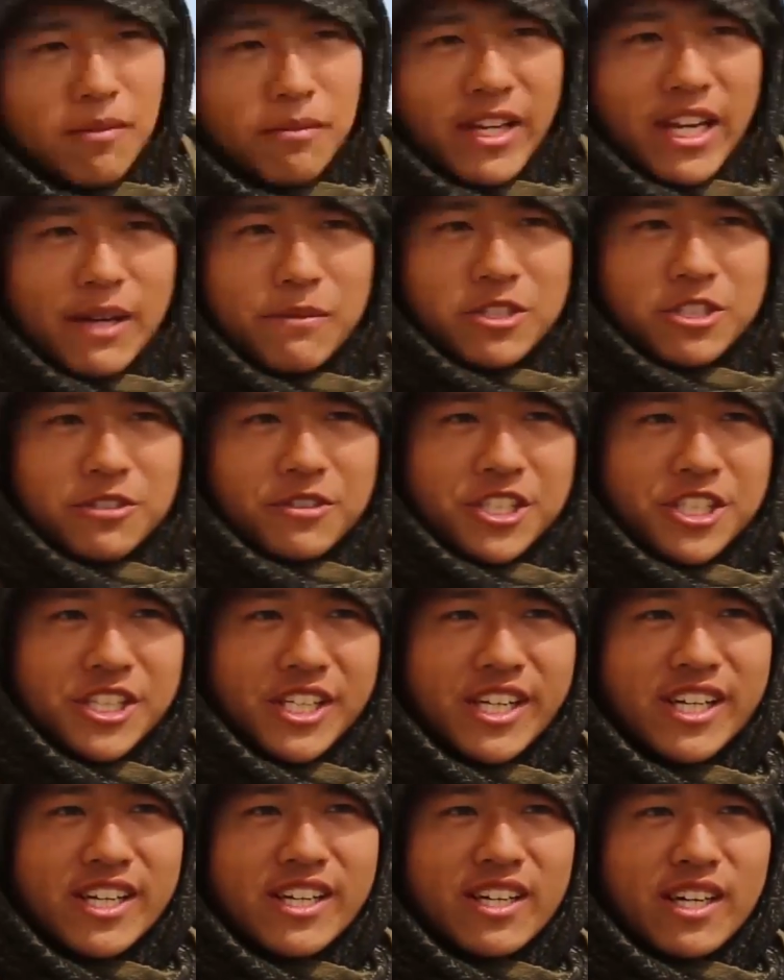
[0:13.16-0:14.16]
My name is
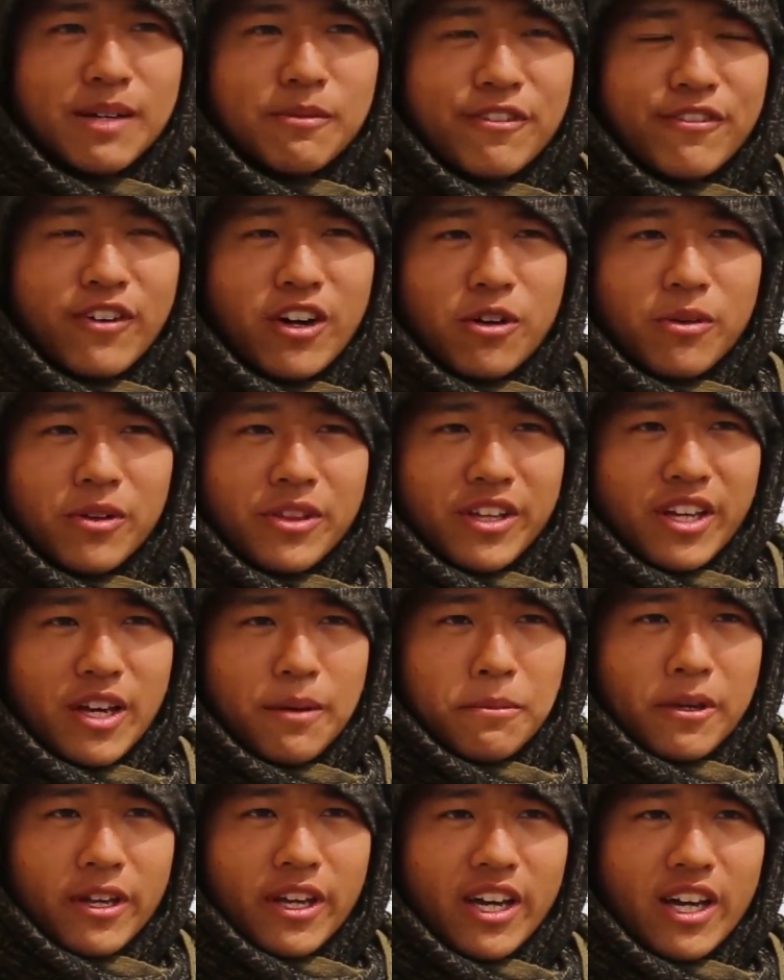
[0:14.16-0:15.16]
Reşîd. I'm a fighter with the
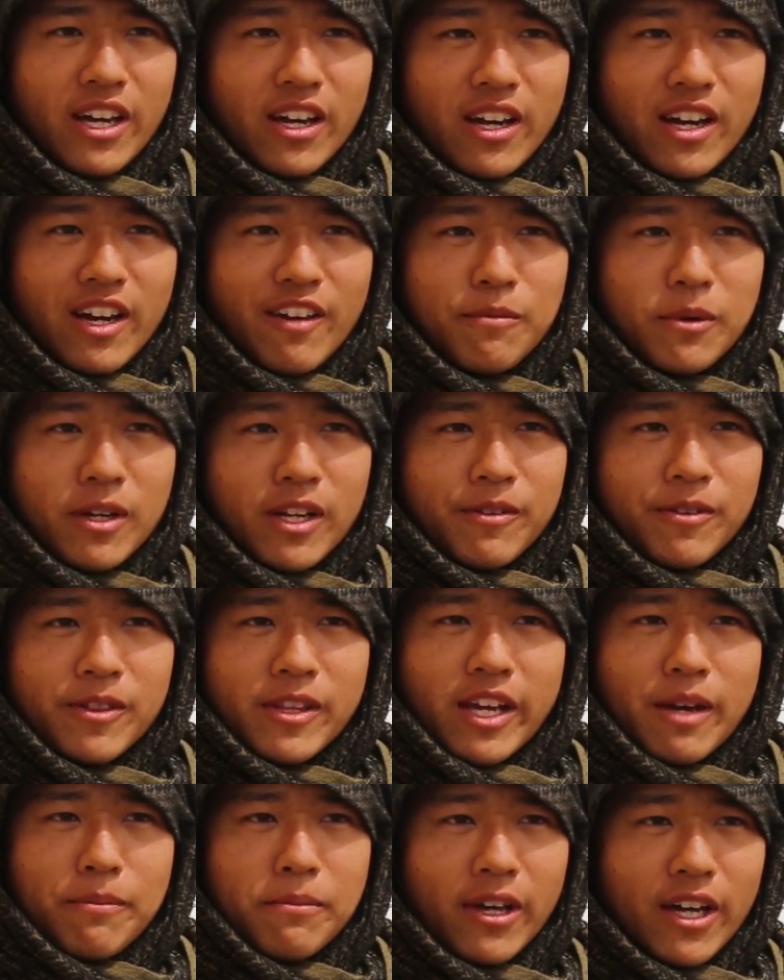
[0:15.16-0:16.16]
YPG'ê. I've been with
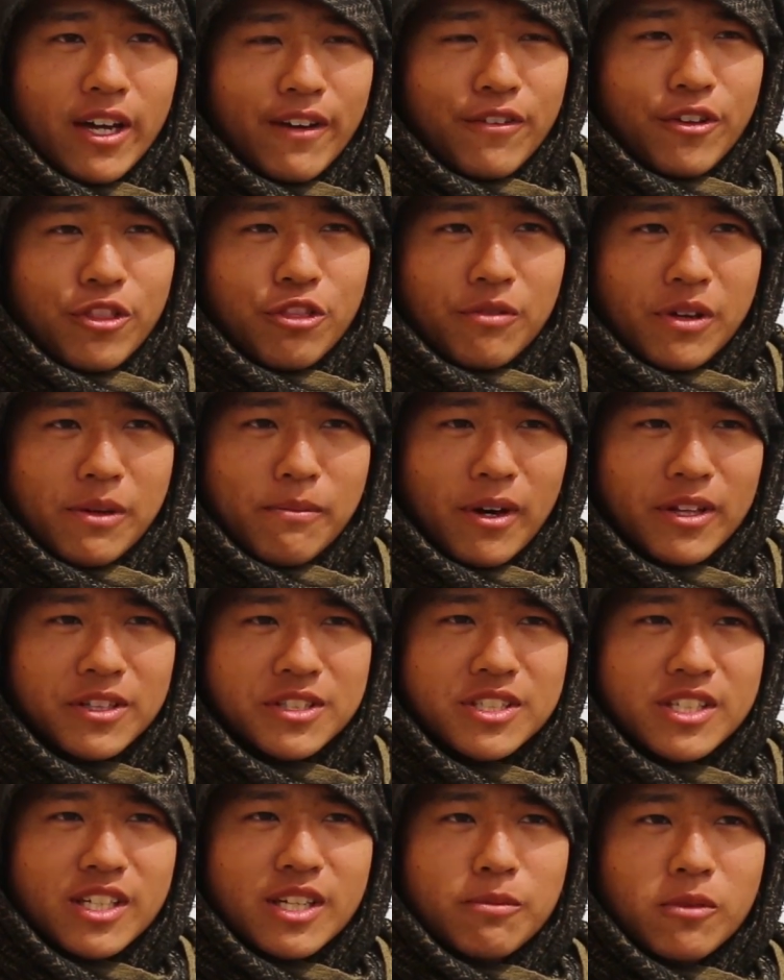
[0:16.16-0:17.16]
the YPG'ê for 3
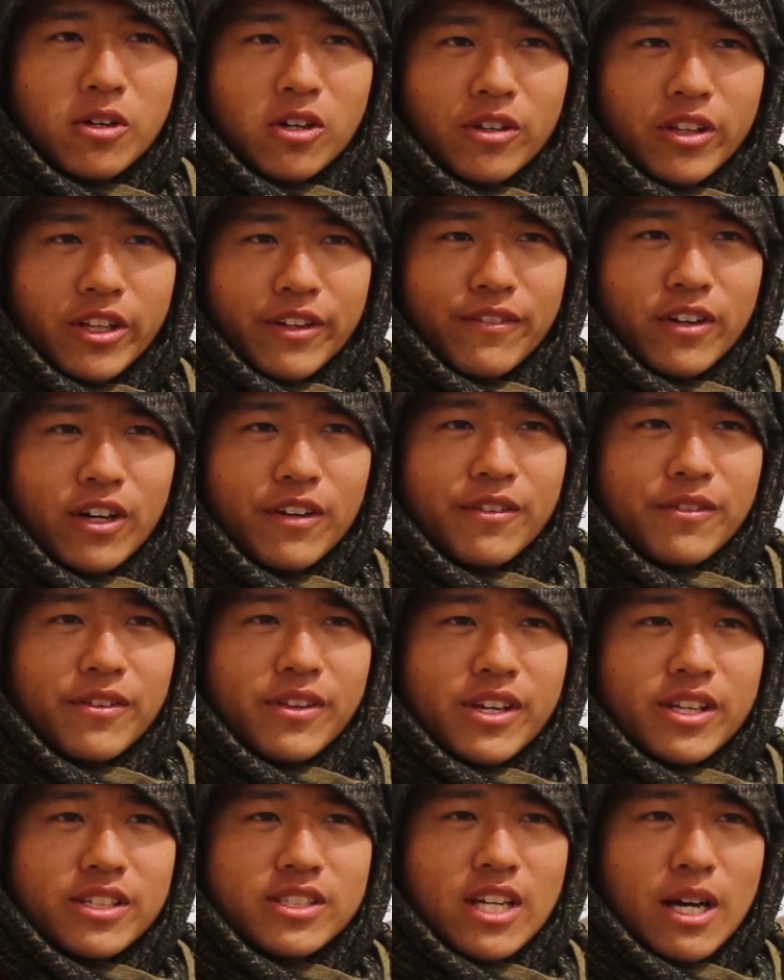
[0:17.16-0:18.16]
months, and I'm currently involved in
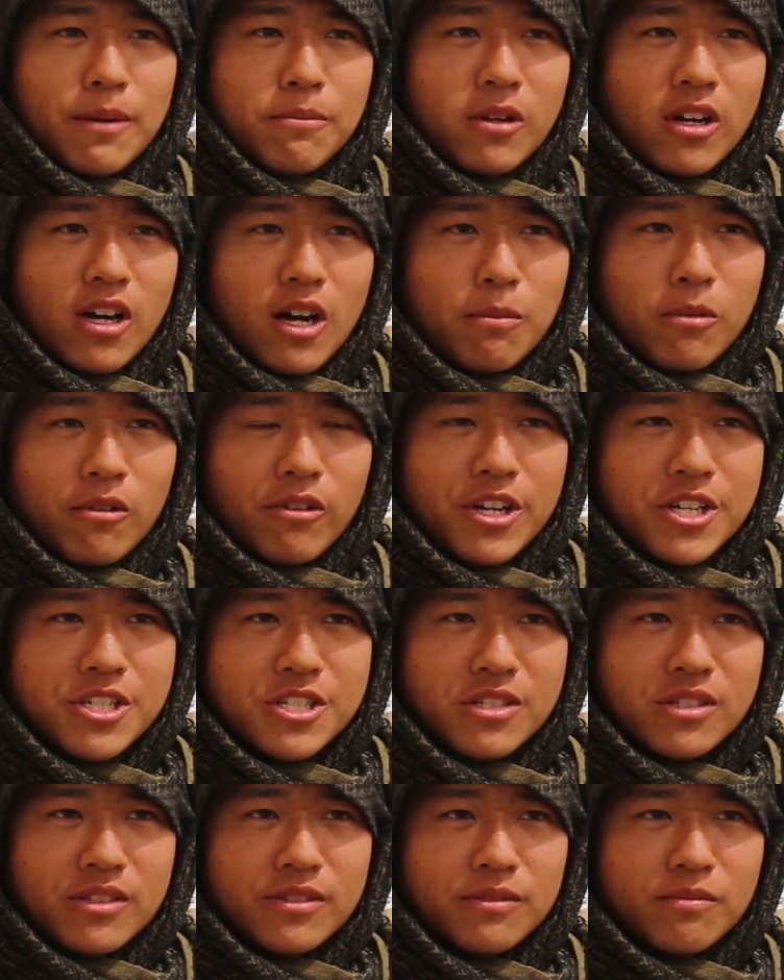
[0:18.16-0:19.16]
the Topka
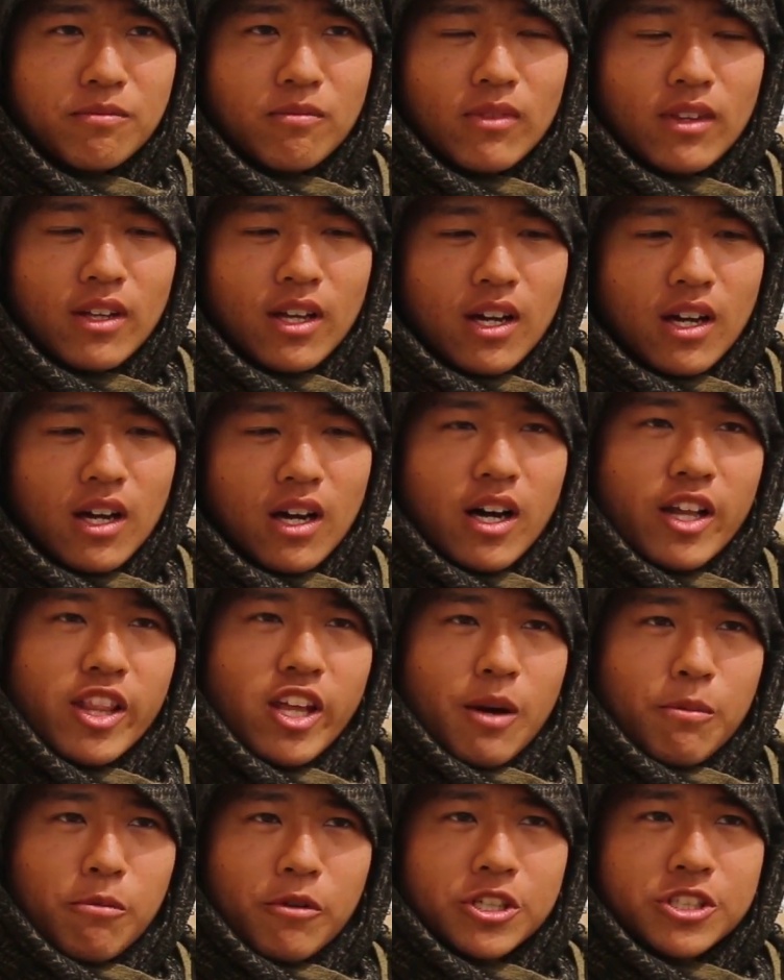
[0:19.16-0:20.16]
operation.
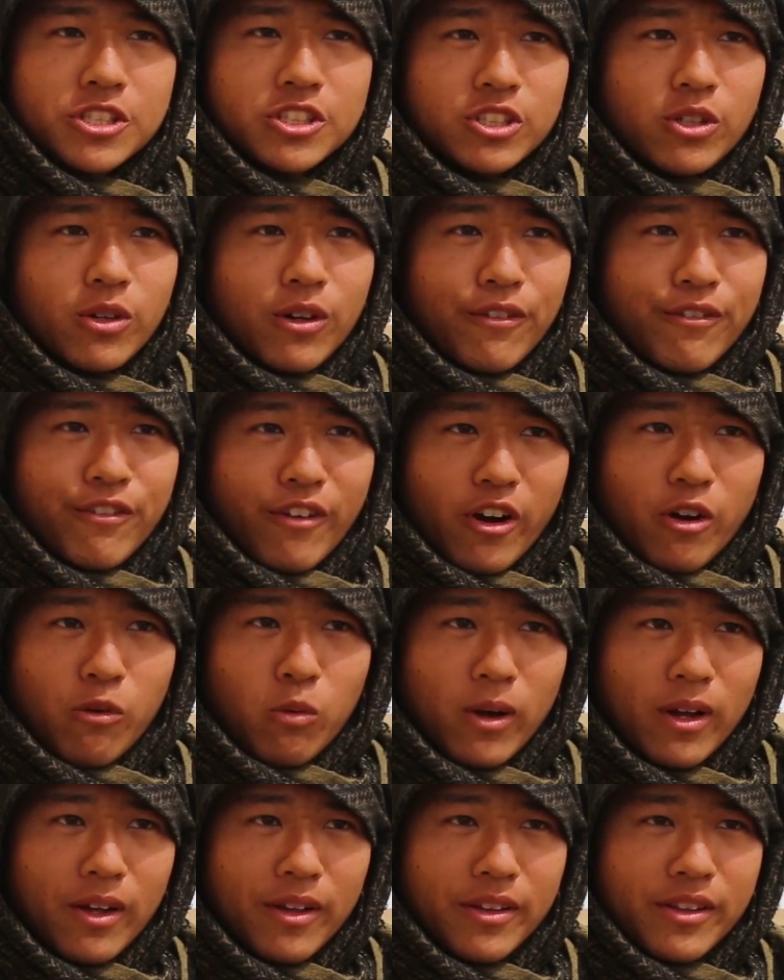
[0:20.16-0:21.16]
The operation is going very
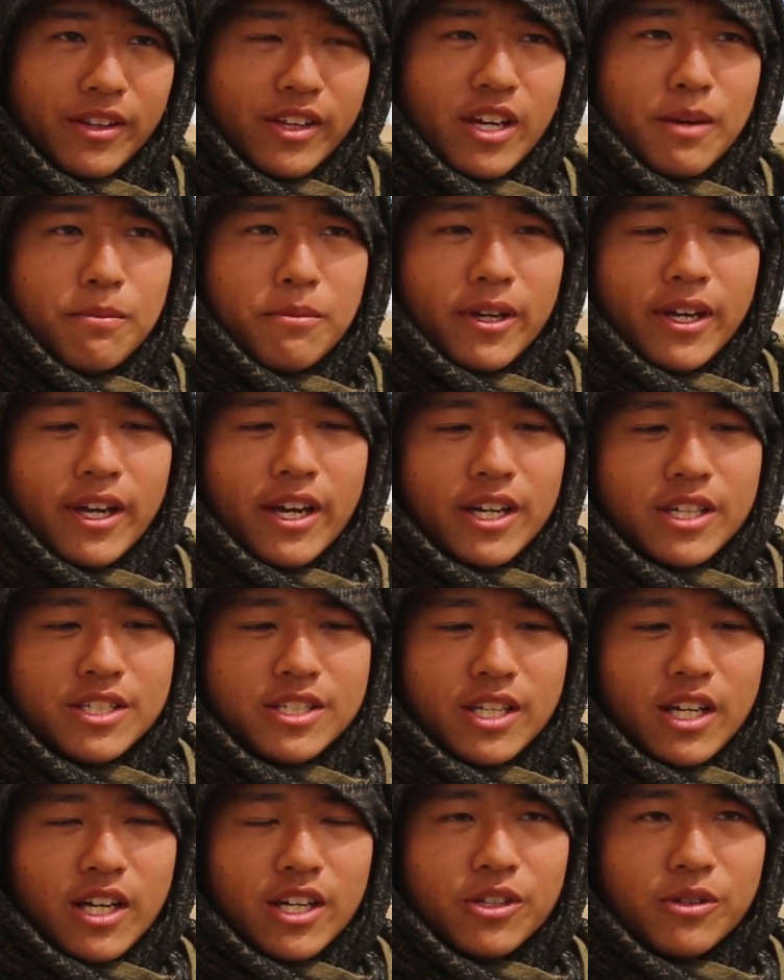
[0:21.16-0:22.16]
well. The YPG'ê
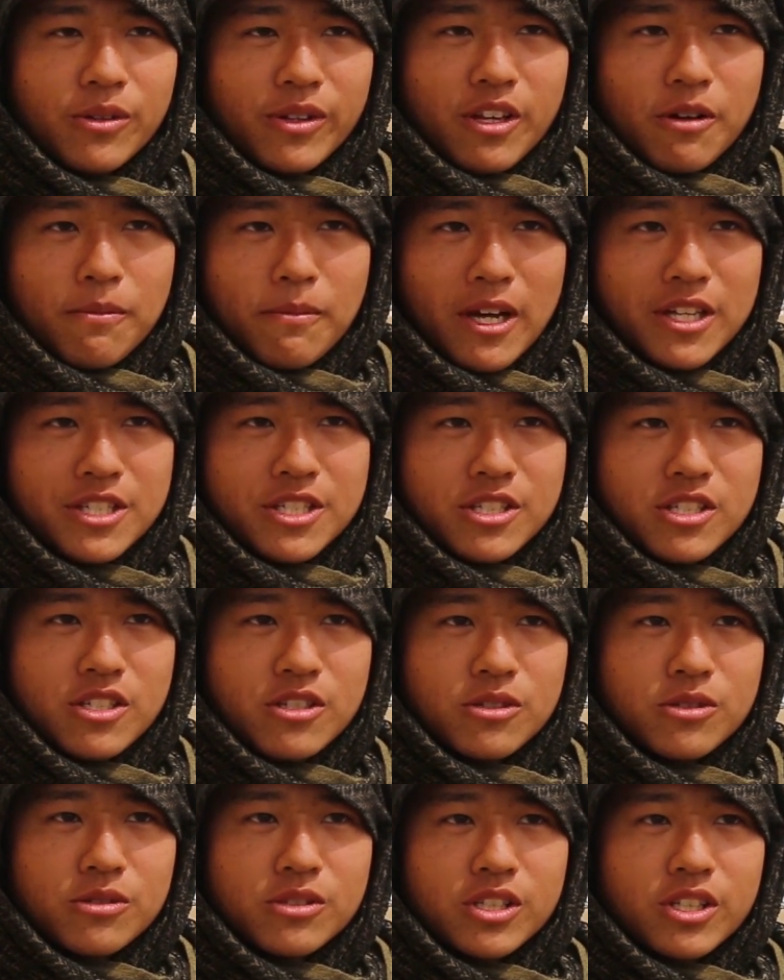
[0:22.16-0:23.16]
is doing their best
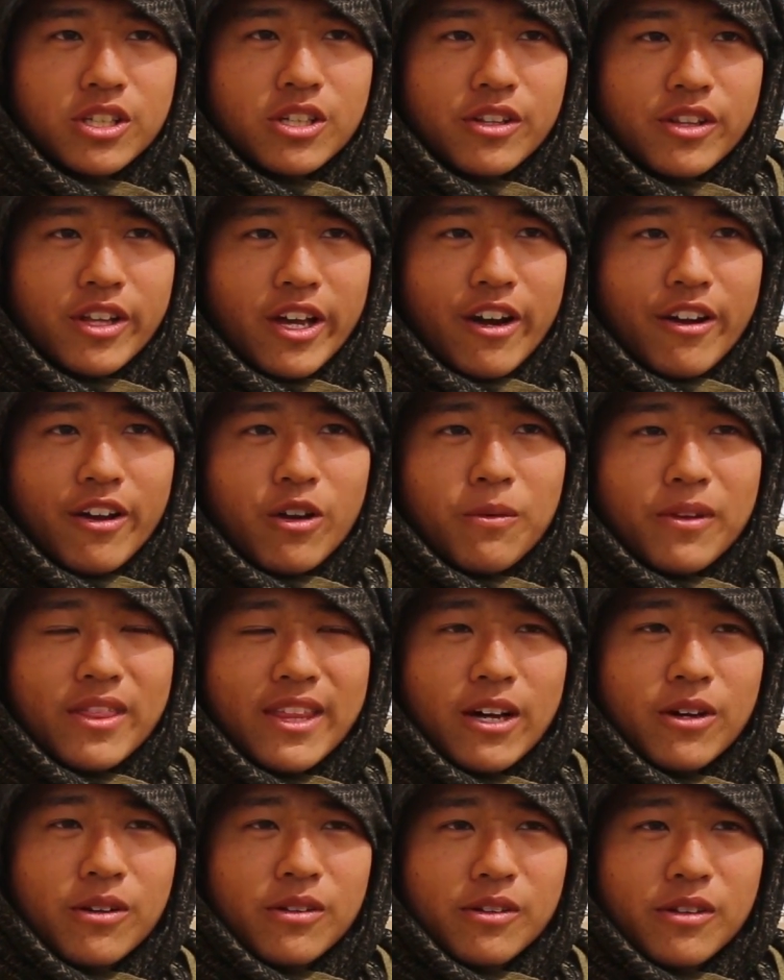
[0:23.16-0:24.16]
to secure the area
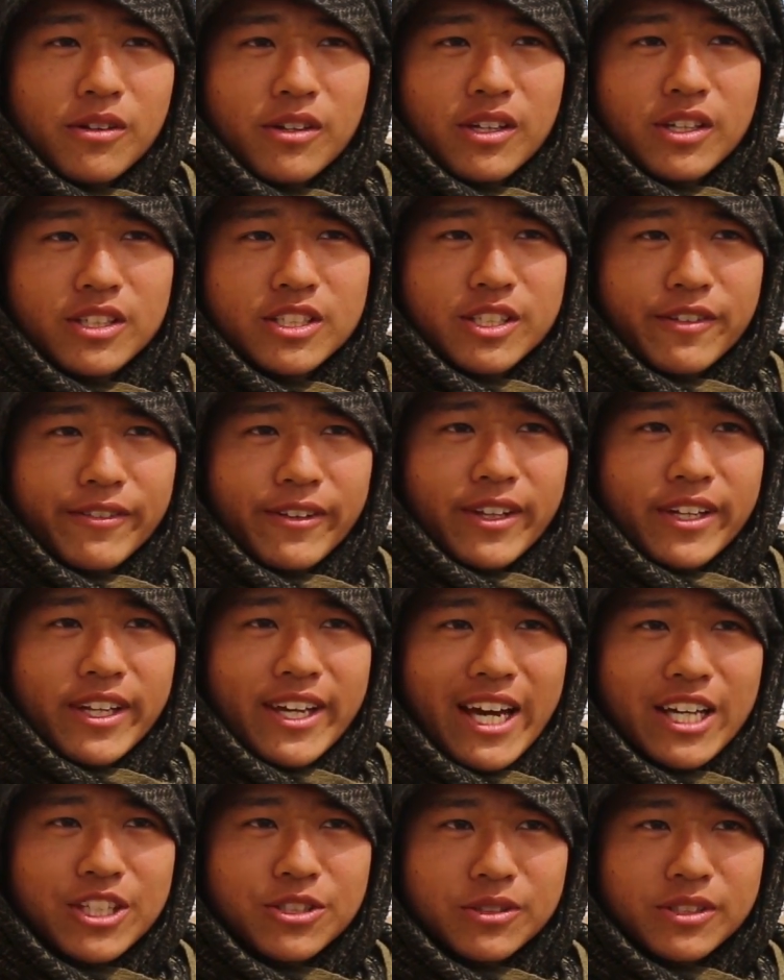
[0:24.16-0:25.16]
without civilian
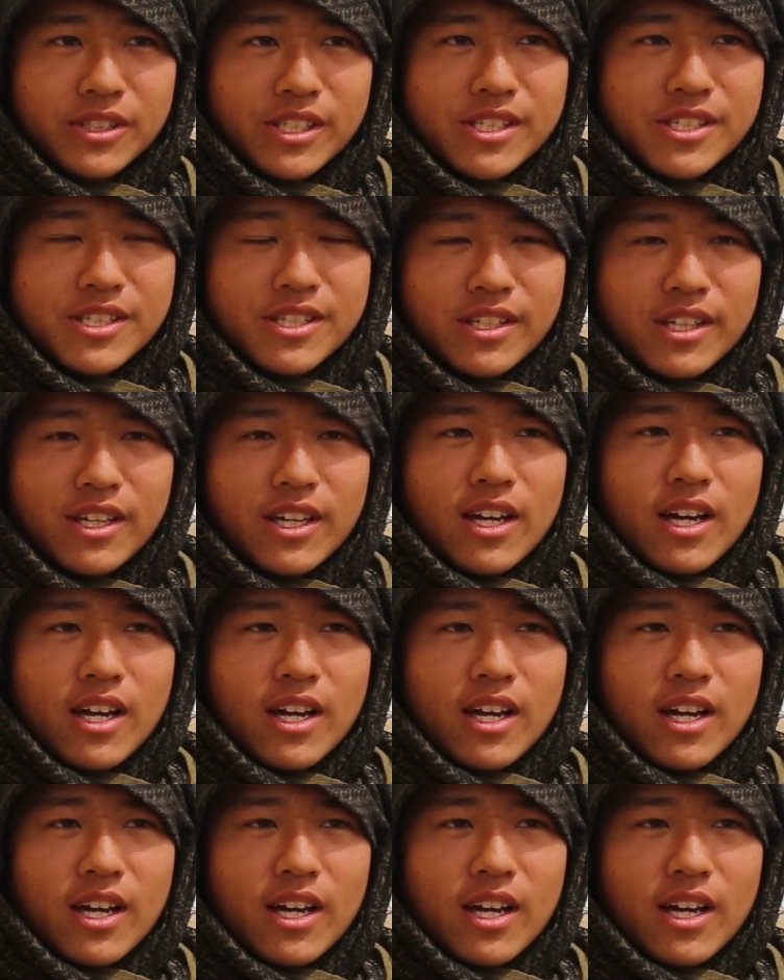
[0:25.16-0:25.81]
casualties.